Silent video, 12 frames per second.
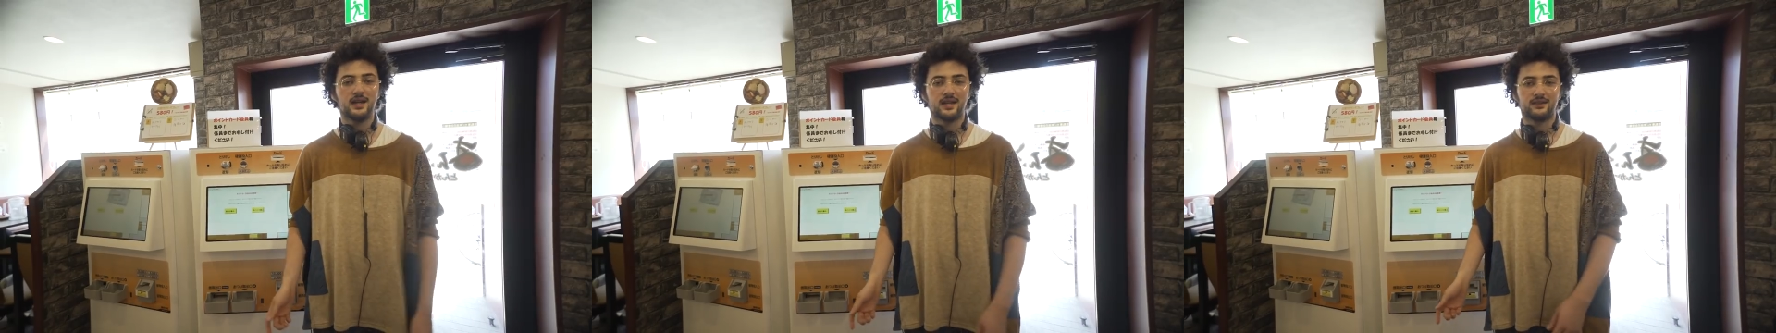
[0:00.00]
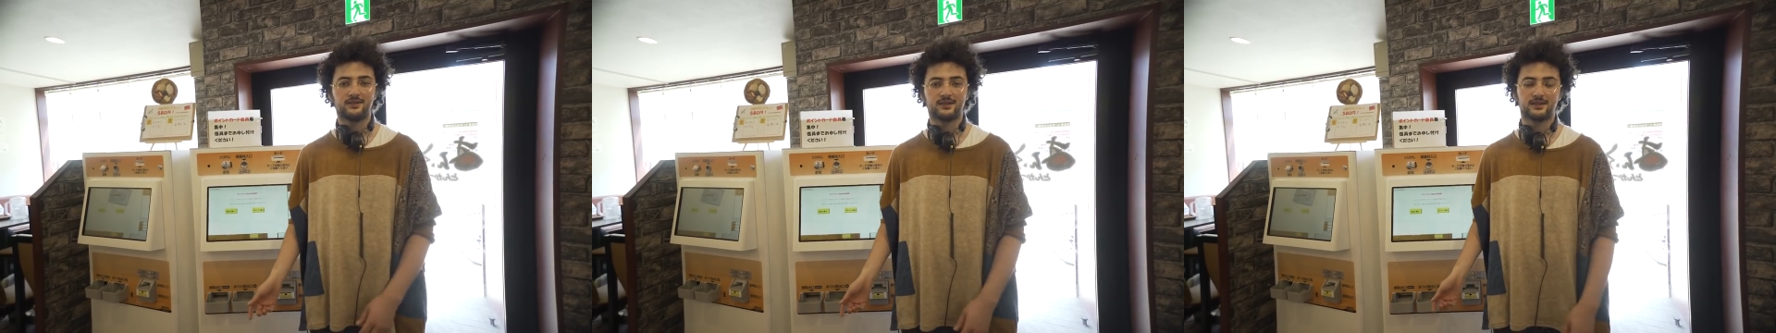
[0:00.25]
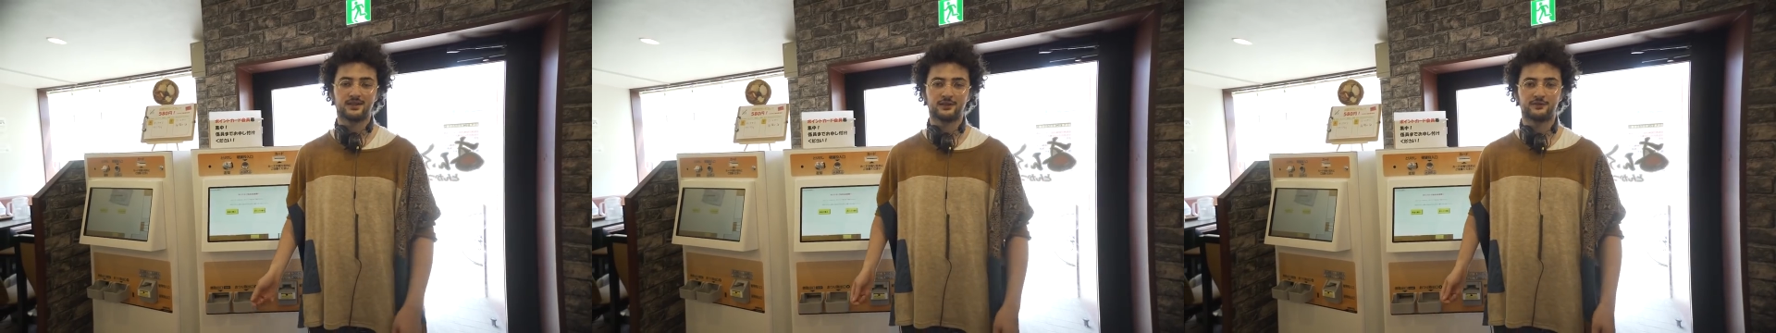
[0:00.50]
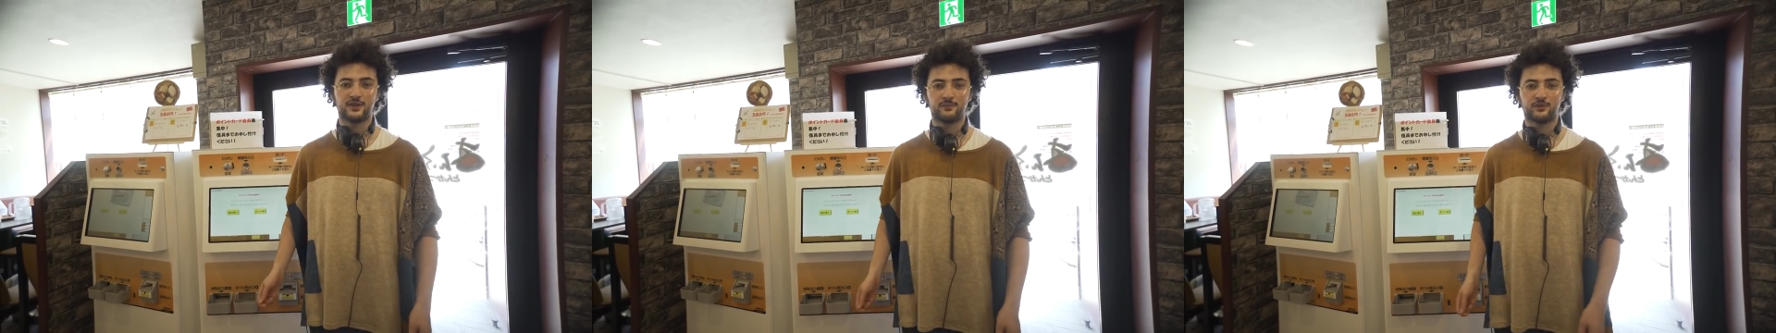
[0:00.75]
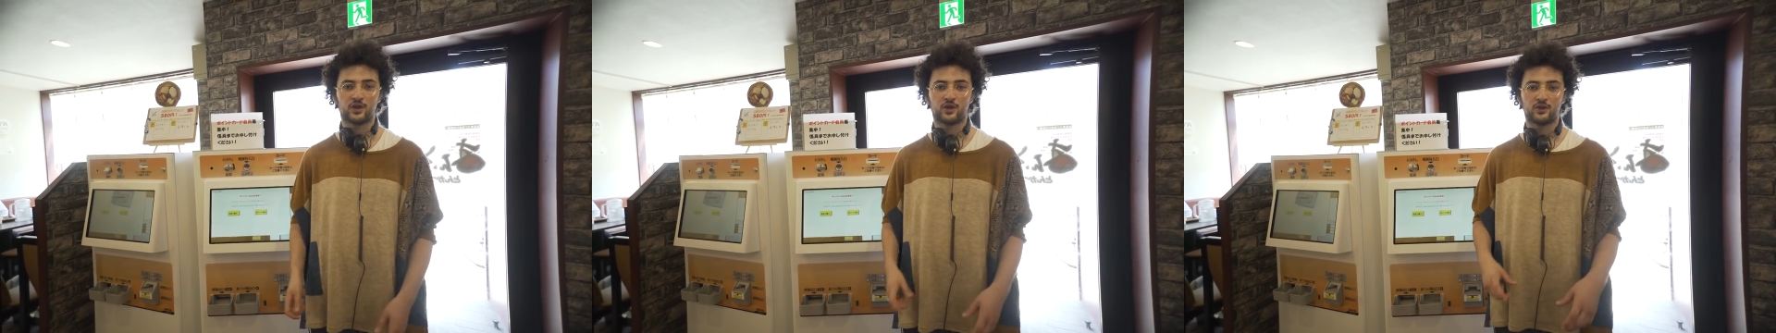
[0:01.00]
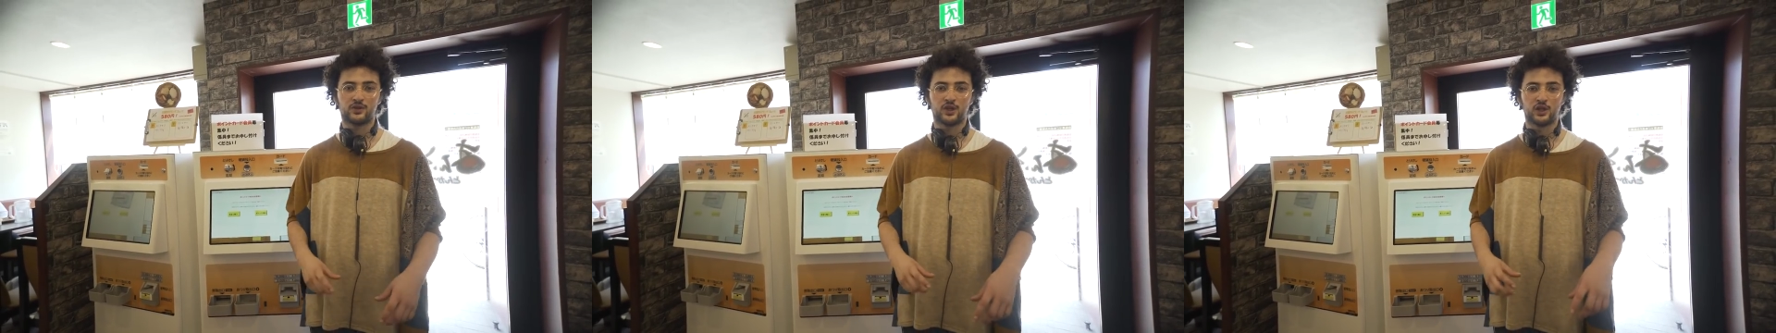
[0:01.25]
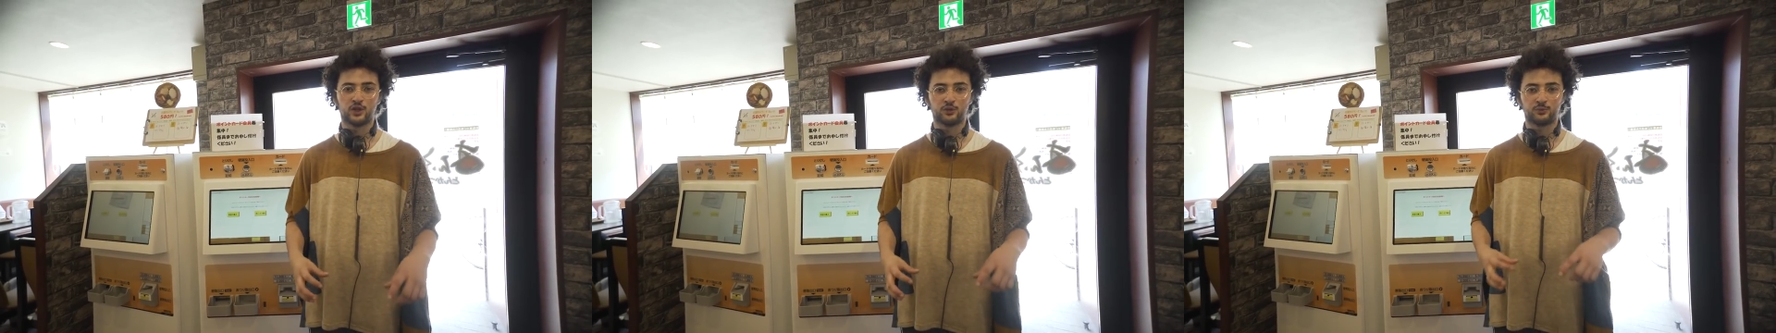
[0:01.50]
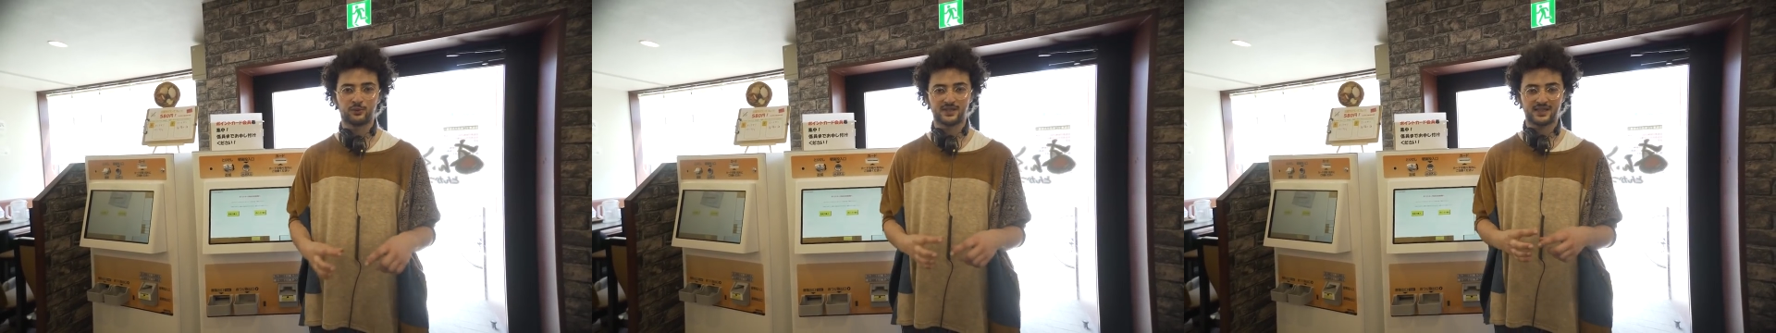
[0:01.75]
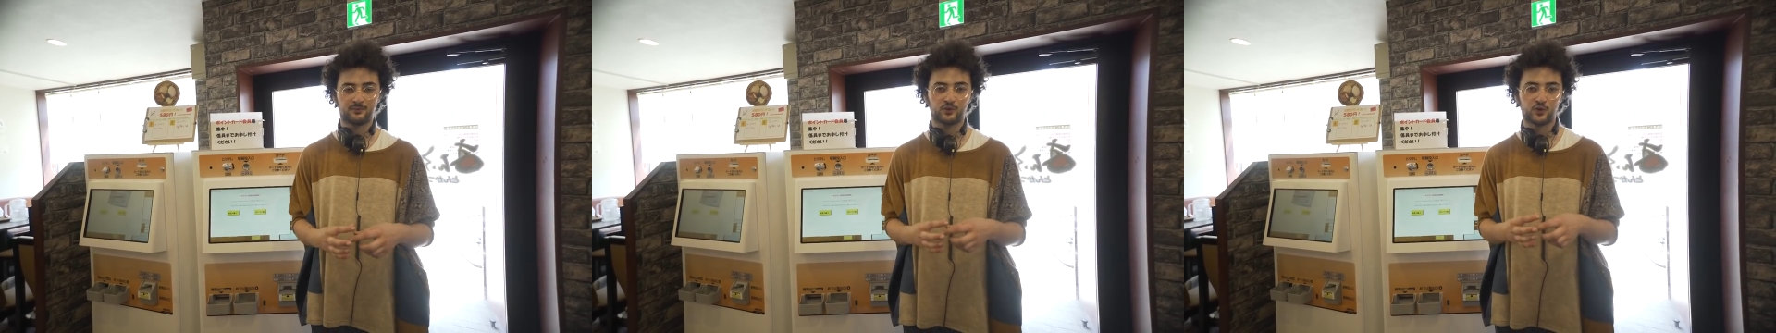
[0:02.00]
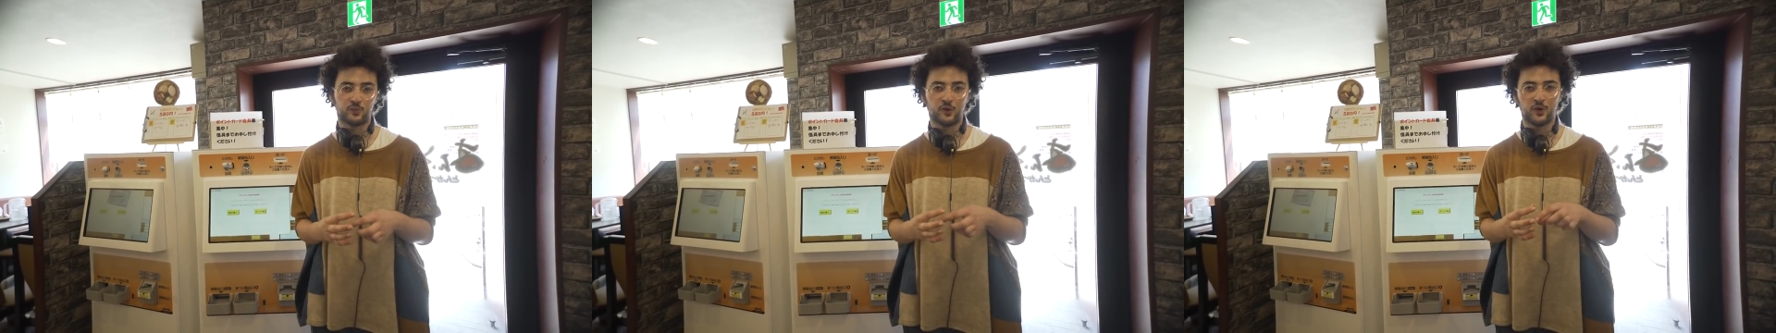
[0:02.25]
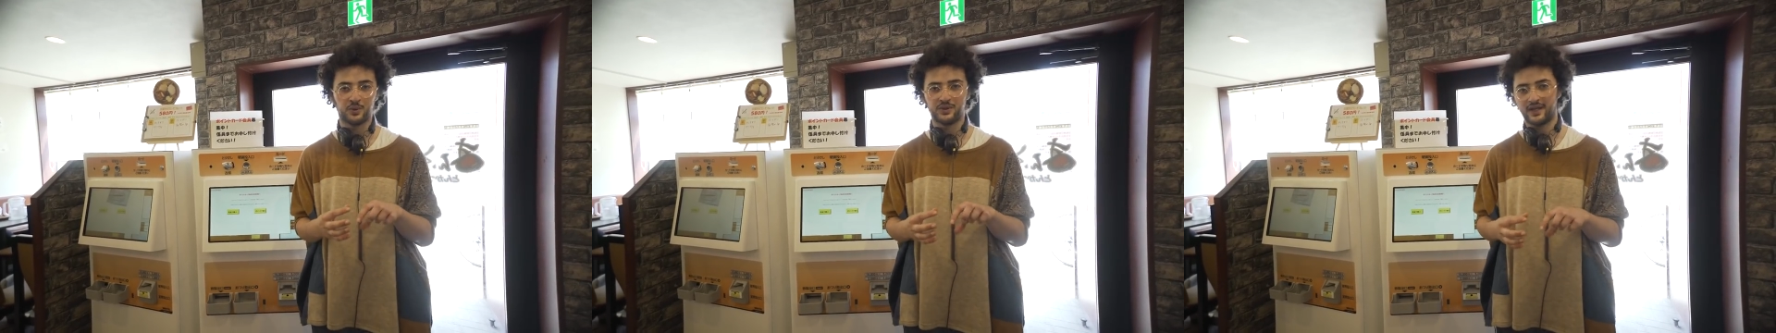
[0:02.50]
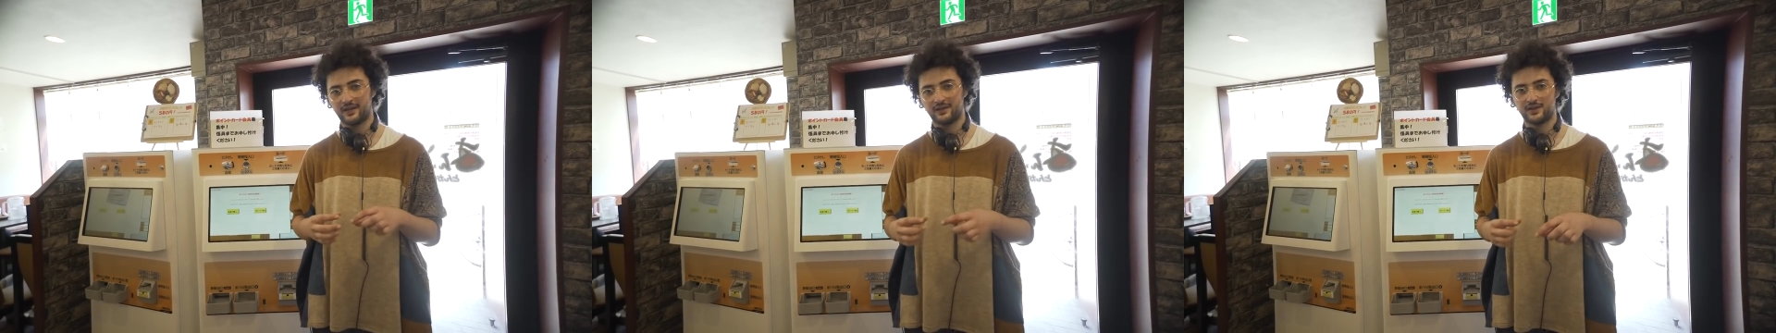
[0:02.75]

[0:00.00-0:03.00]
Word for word: and give them the, the little receipt coupon that